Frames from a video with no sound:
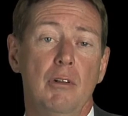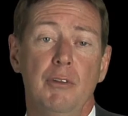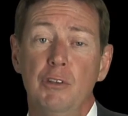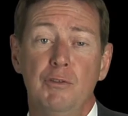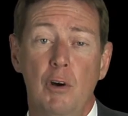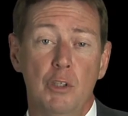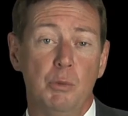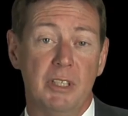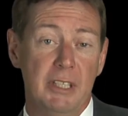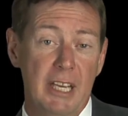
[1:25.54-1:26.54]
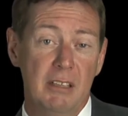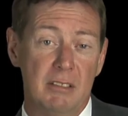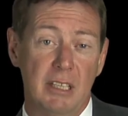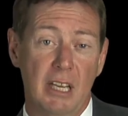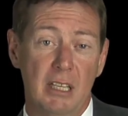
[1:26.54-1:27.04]
those folks with negative
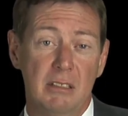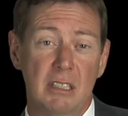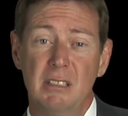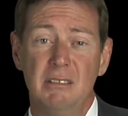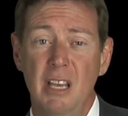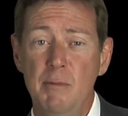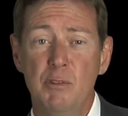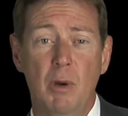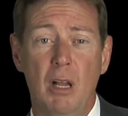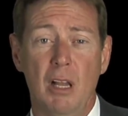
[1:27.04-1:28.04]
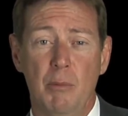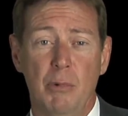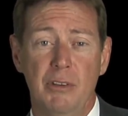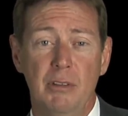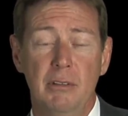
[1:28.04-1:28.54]
scans get the same small
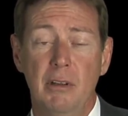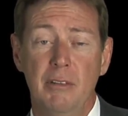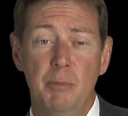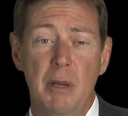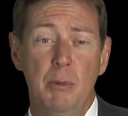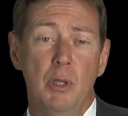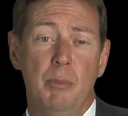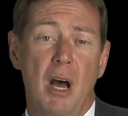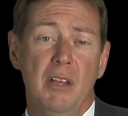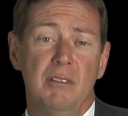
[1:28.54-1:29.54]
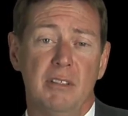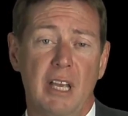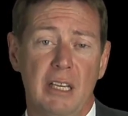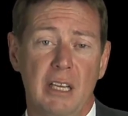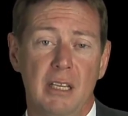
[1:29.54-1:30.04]
operation that people with a positive
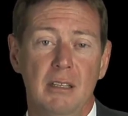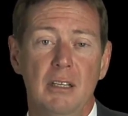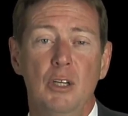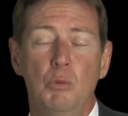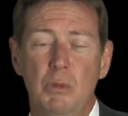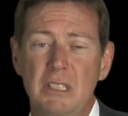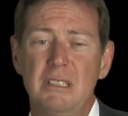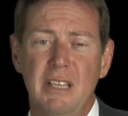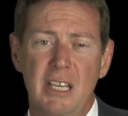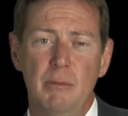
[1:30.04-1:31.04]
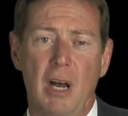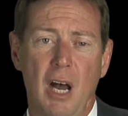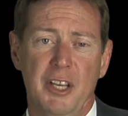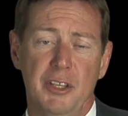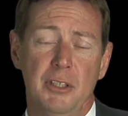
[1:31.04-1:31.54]
scan get with the same
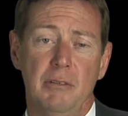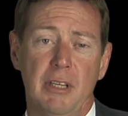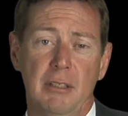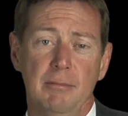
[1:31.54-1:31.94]
high cure rate.